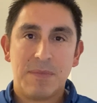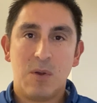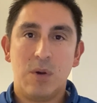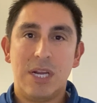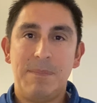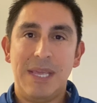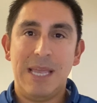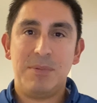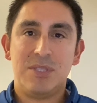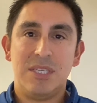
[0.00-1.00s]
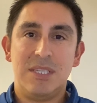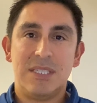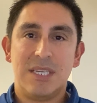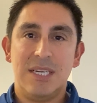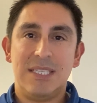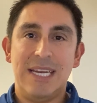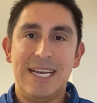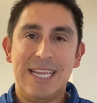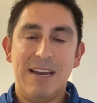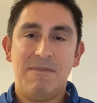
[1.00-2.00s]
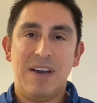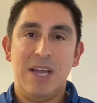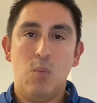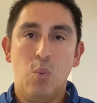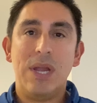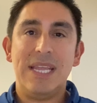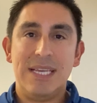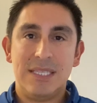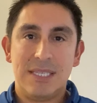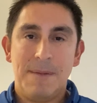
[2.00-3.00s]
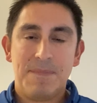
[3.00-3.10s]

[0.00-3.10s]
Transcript: We're going to be able to discuss and identify what is